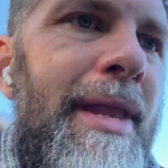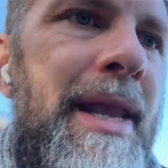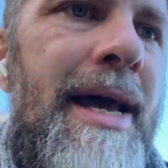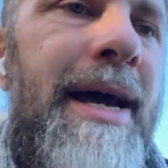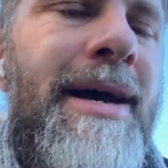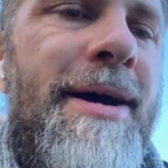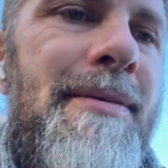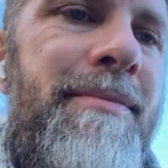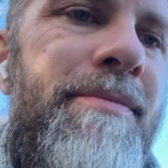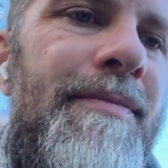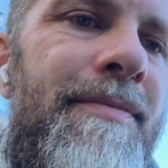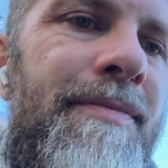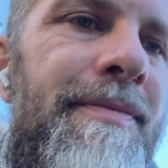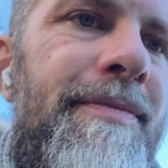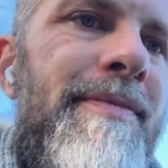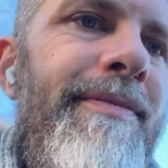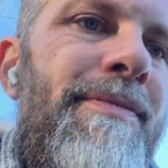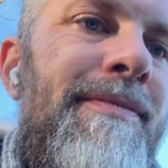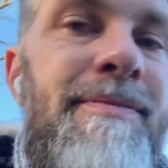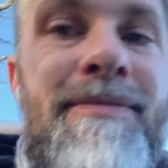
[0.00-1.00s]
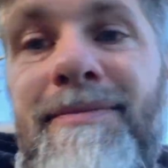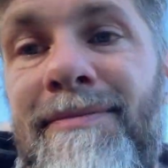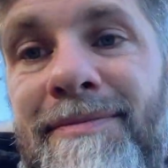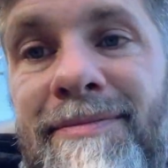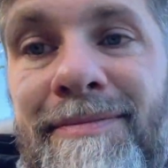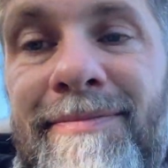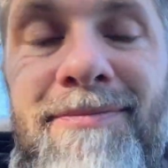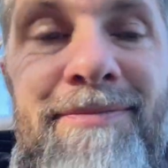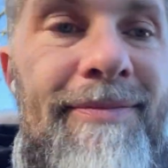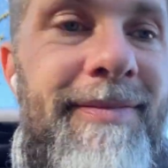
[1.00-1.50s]

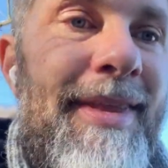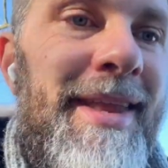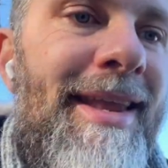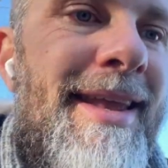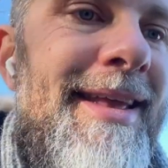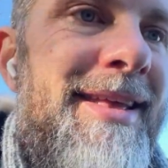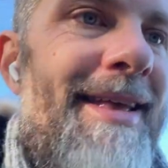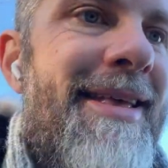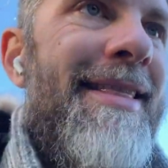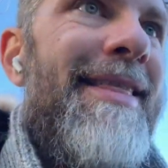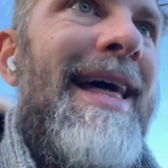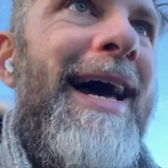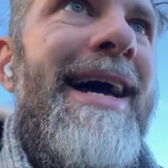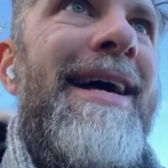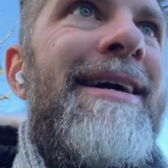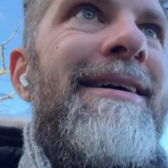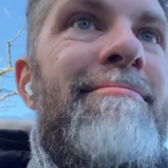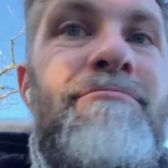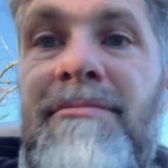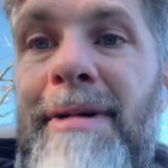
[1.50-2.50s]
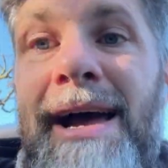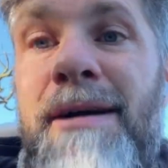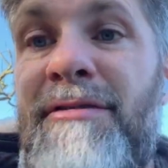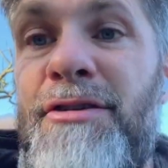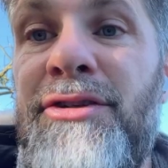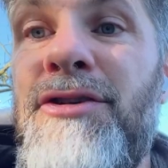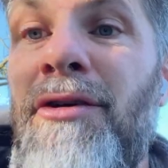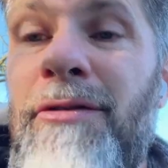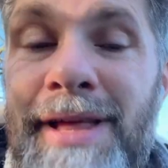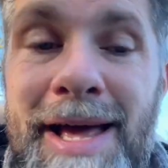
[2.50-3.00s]
The
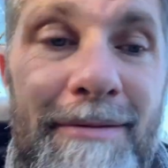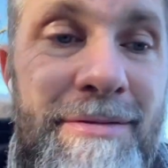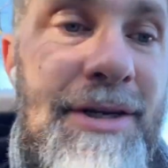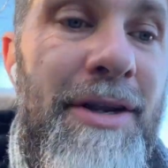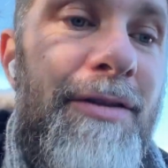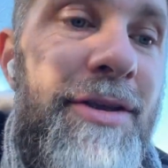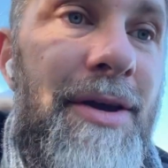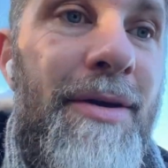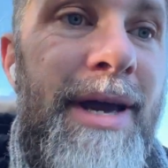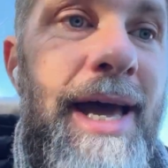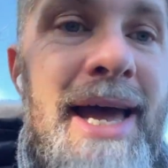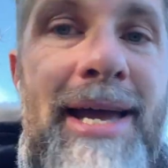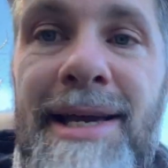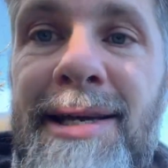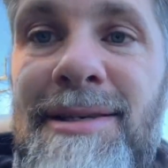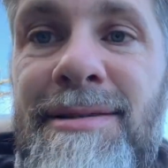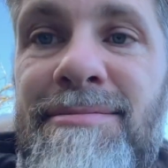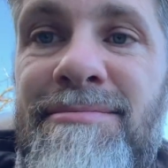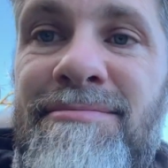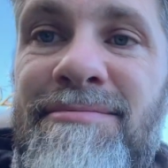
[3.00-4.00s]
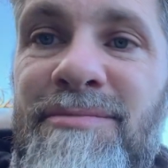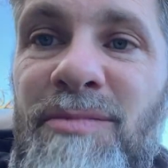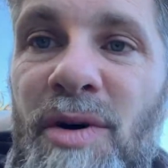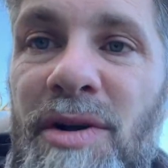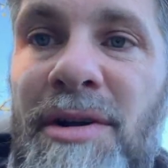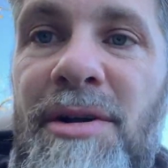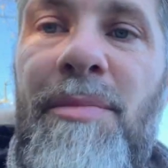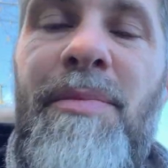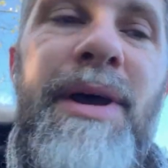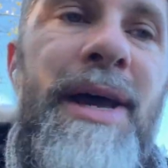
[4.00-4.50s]
average in the UK is
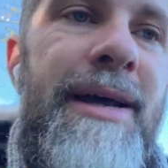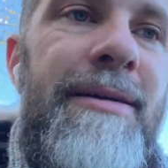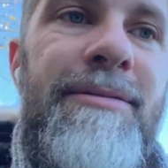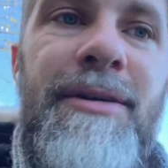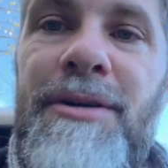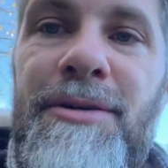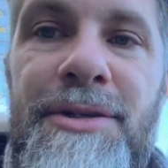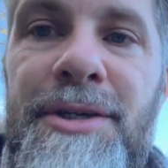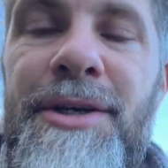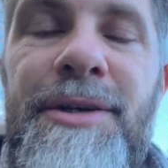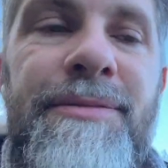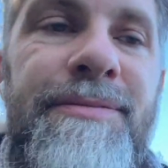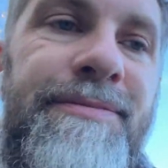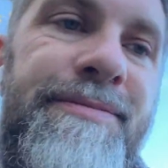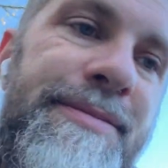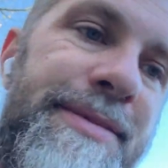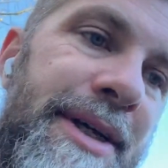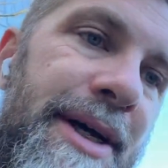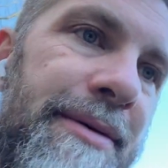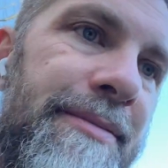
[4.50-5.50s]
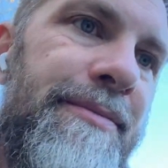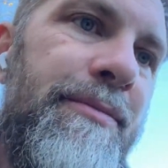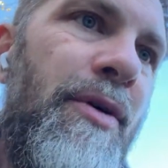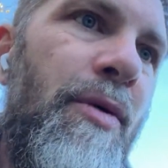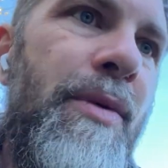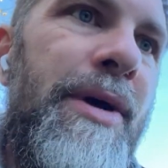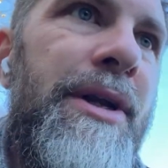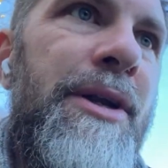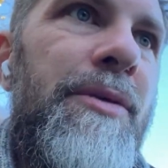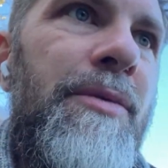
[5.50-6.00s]
1 and a bit, not 2. So
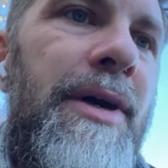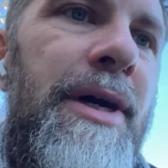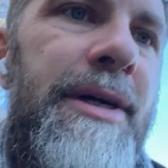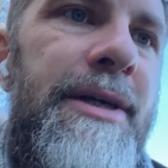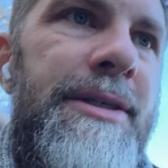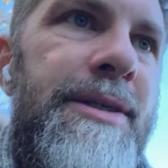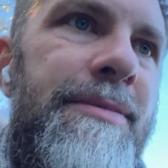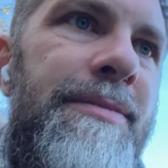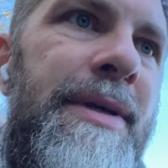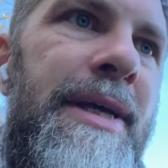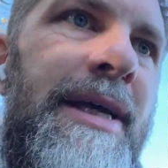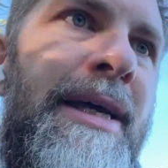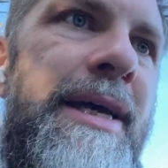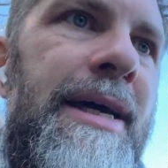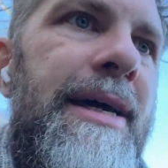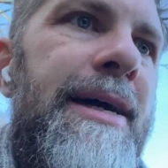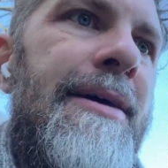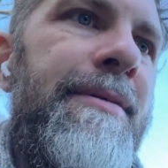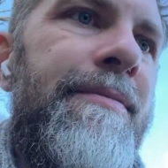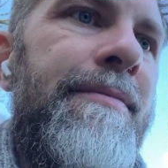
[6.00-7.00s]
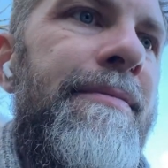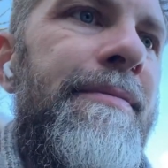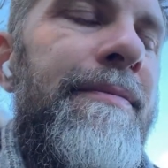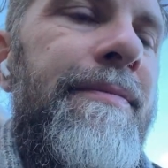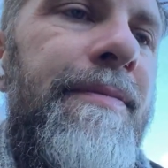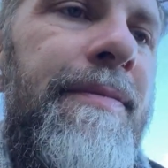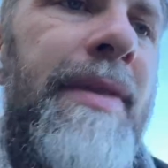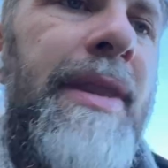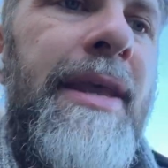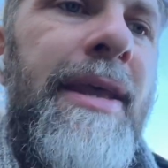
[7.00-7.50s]
what we do works.
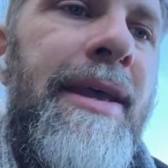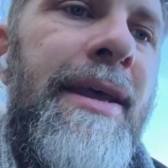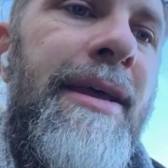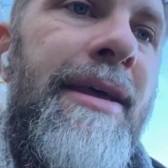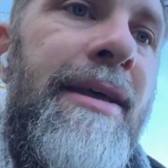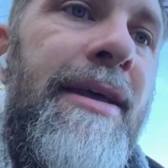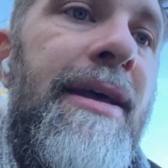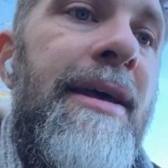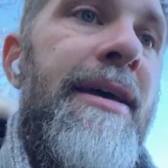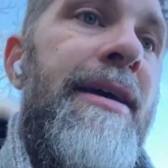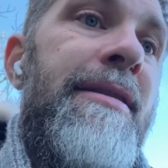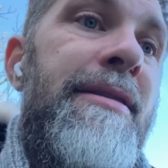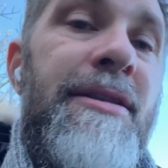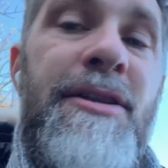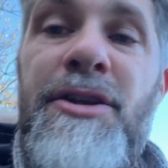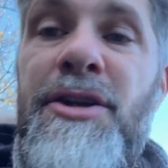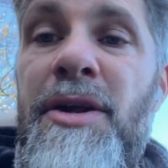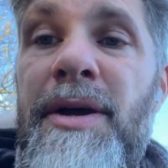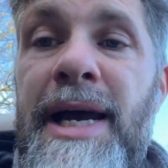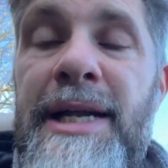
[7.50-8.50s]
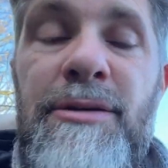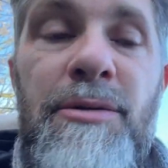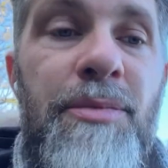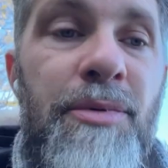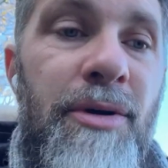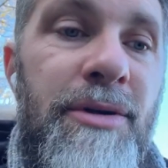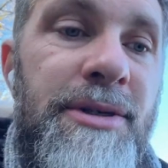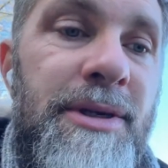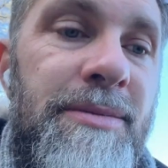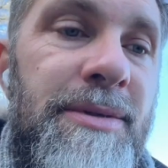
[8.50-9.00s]
You do get to a
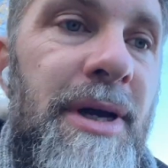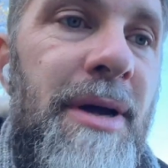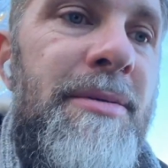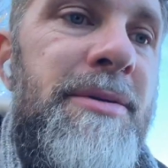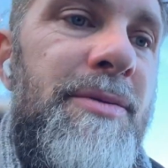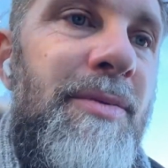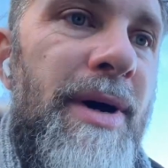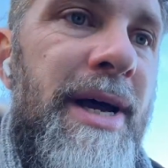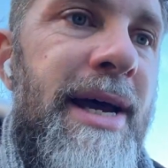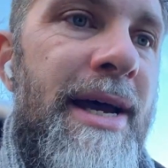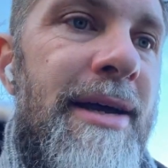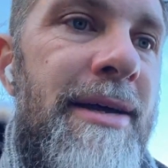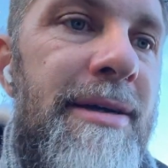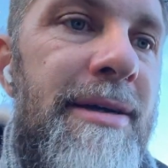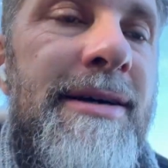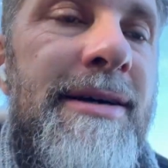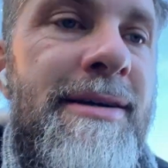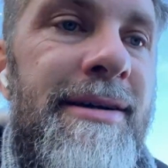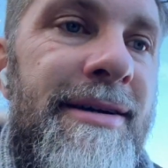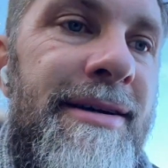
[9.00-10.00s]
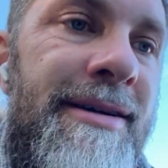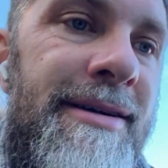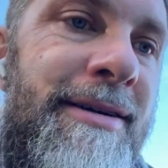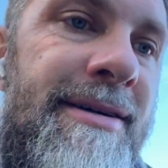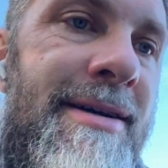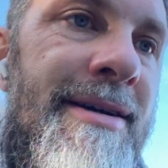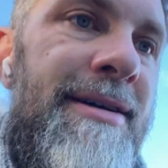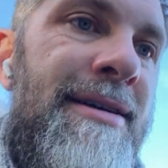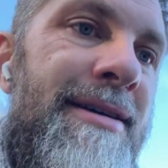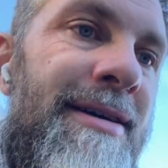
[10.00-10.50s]
point sometimes where
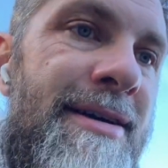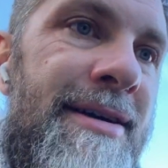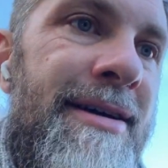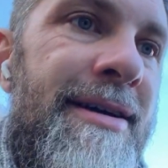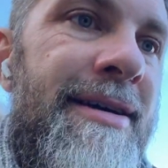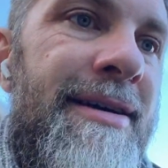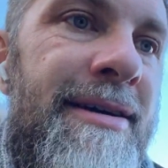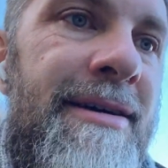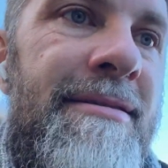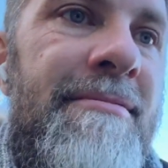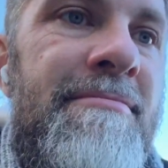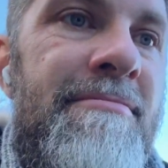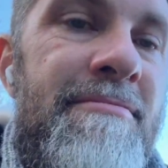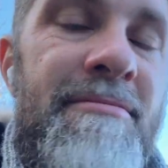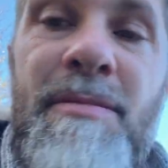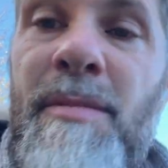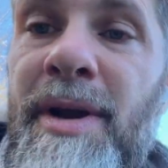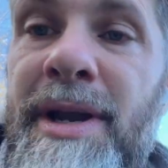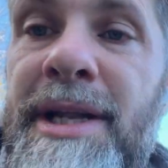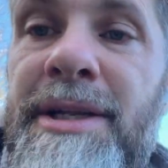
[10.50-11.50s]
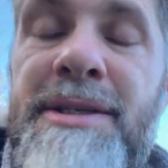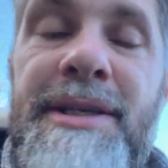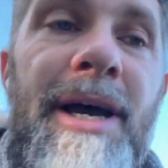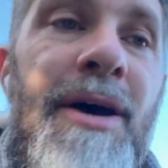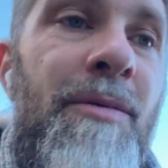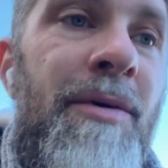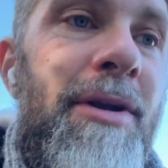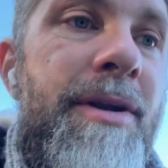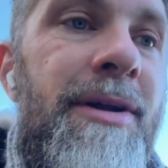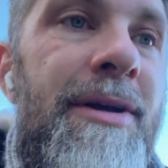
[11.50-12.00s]
you might need to
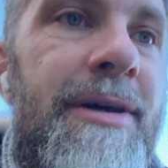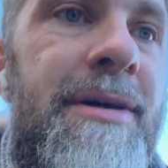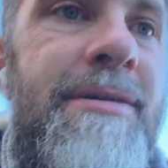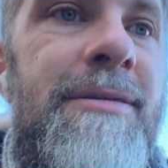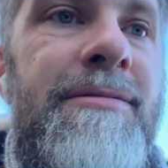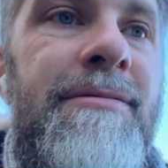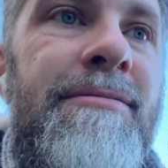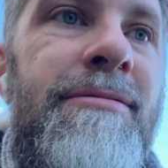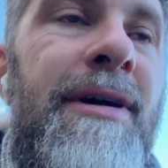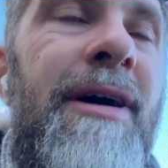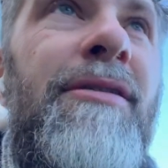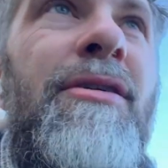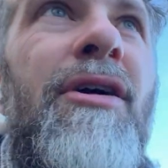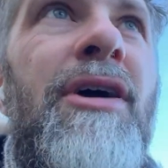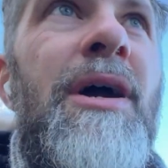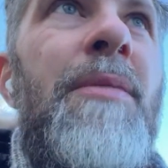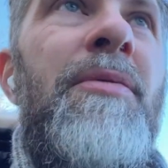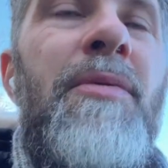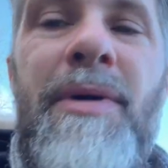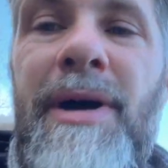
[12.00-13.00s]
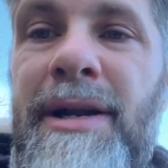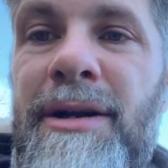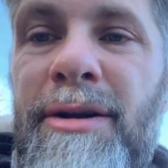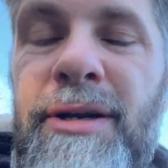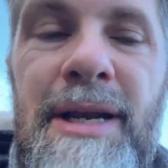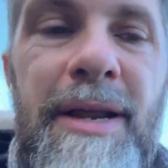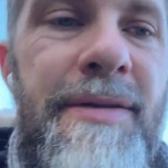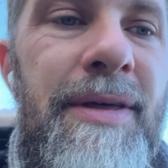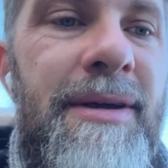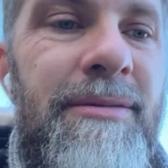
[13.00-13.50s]
sell one. I've got a couple where I'd look
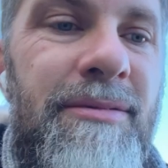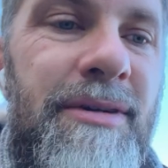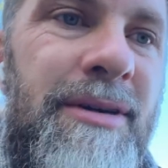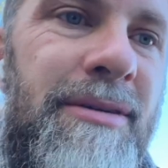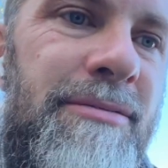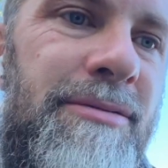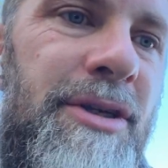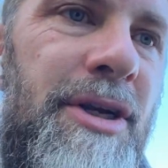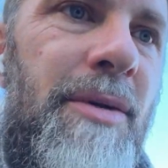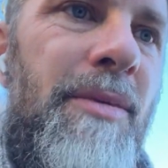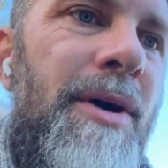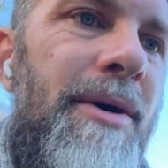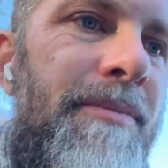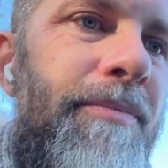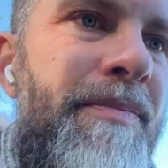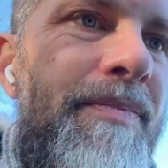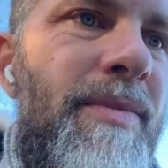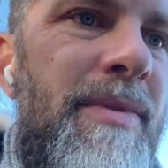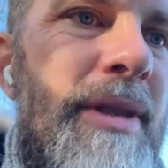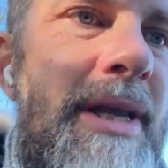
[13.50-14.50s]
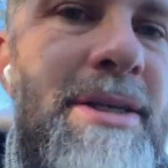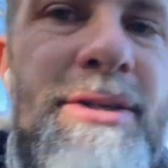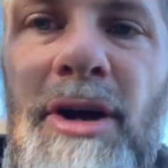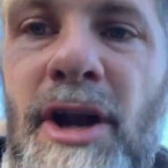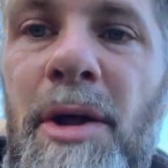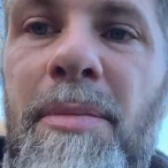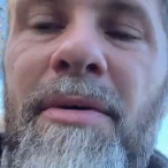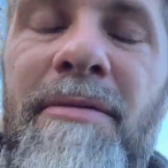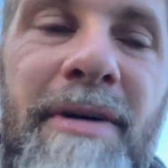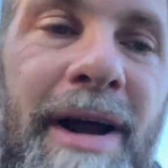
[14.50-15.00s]
at it and think, well, do you know what? It's
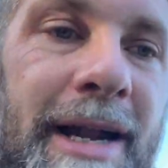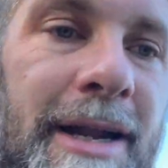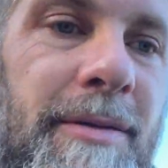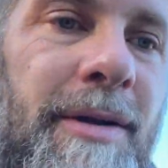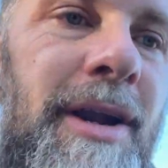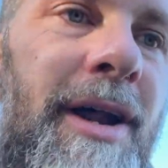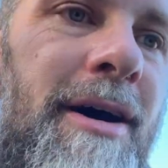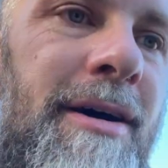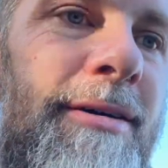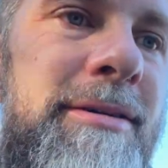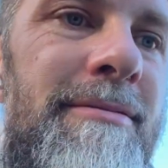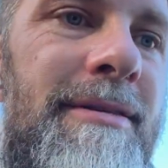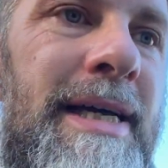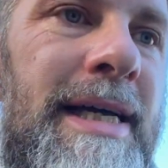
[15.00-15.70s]
gone up in value a lot.